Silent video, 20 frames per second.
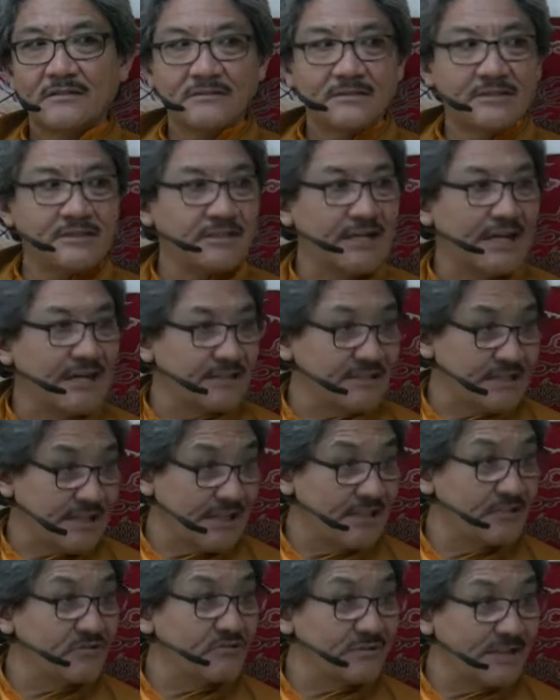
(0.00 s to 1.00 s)
Did I
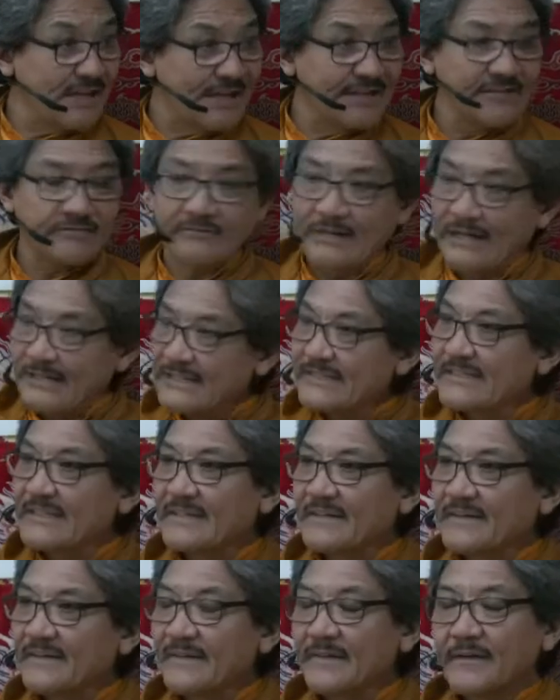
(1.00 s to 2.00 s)
tell you that, right?
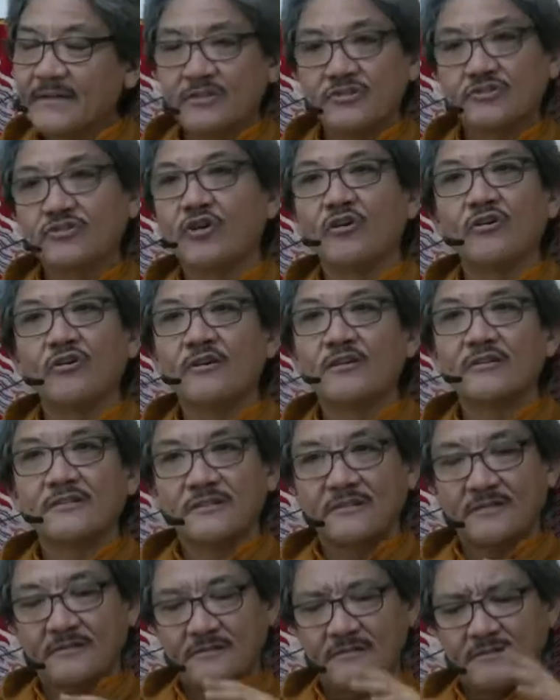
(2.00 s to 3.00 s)
So
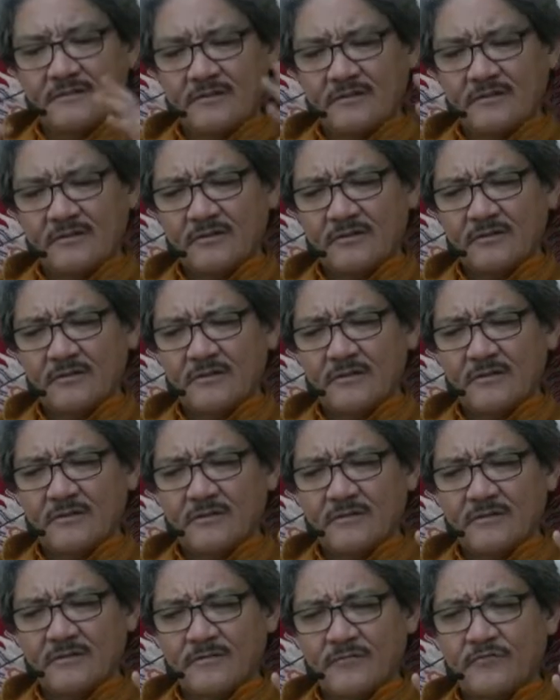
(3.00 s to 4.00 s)

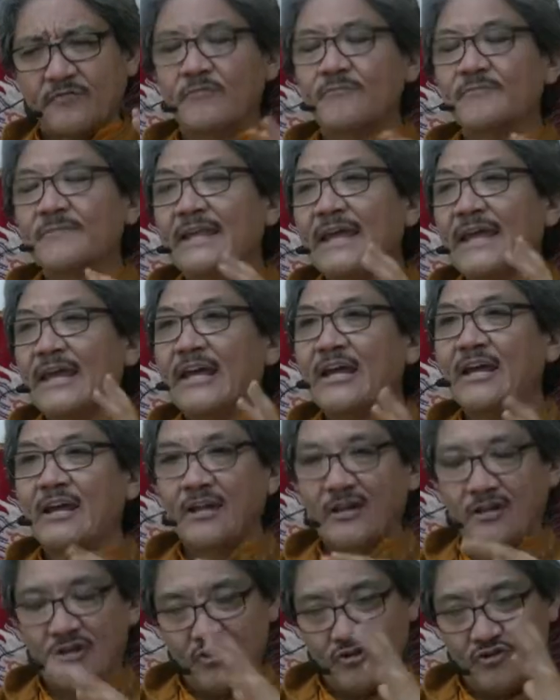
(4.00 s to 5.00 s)
from there,
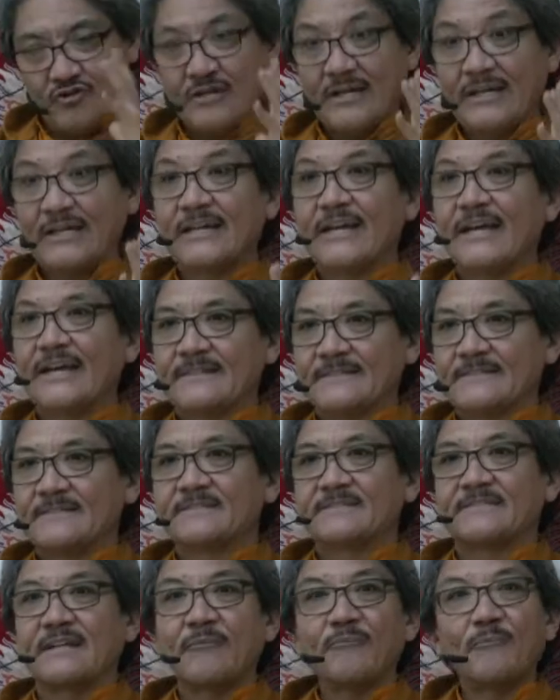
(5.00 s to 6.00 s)
you can get
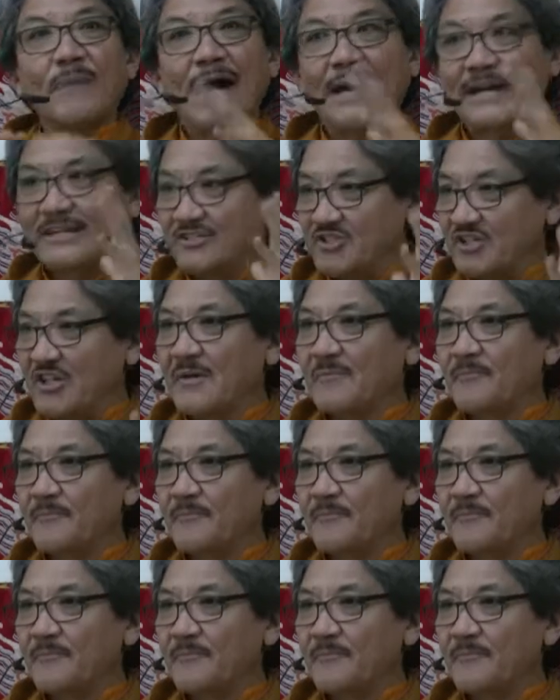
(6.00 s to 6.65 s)
some idea.